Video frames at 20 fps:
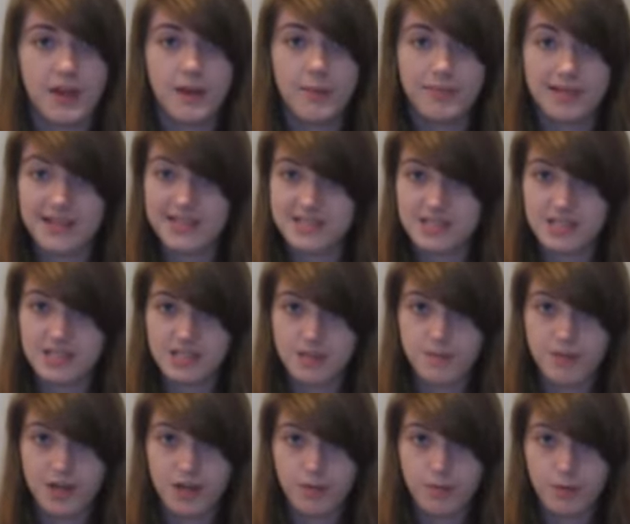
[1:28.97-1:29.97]
Plastics are
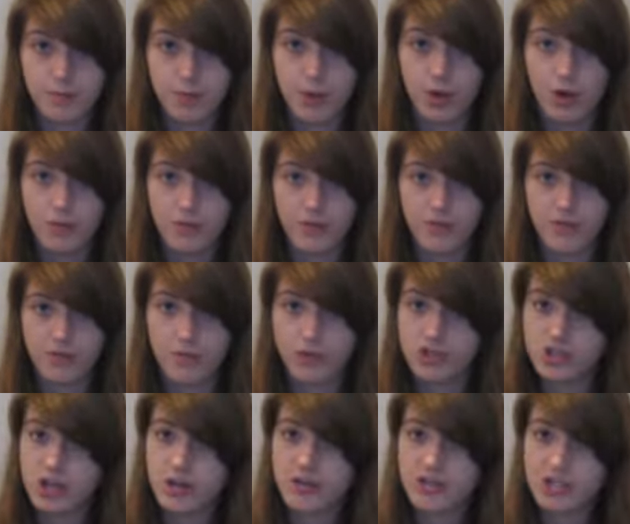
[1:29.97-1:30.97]
made up of polymers,
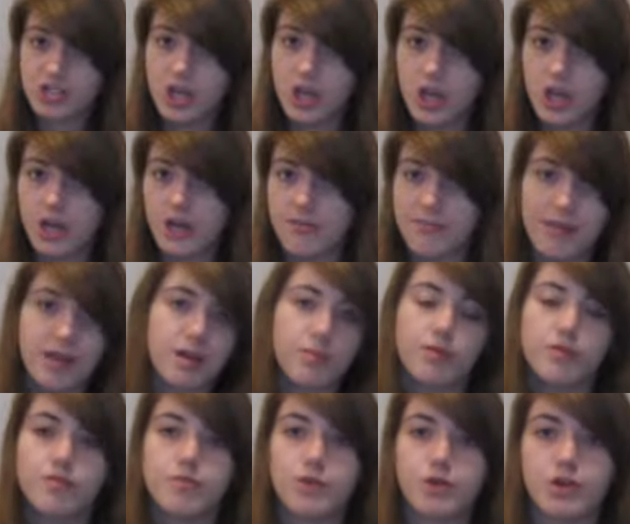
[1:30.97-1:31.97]
which are in turn made up
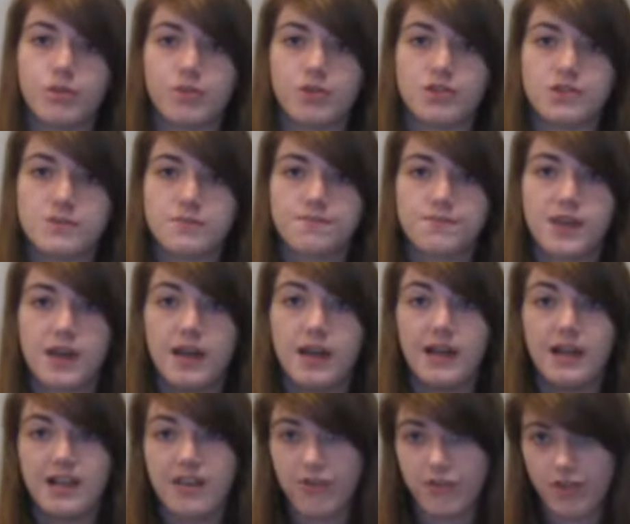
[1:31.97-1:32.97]
of monomers.
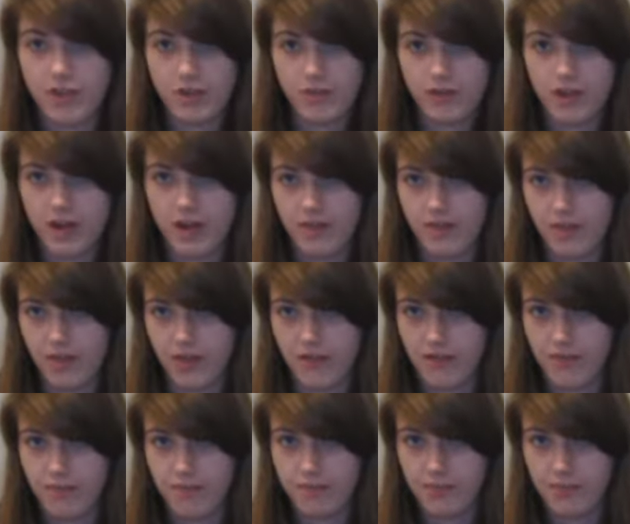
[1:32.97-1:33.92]
Let's think of it like this.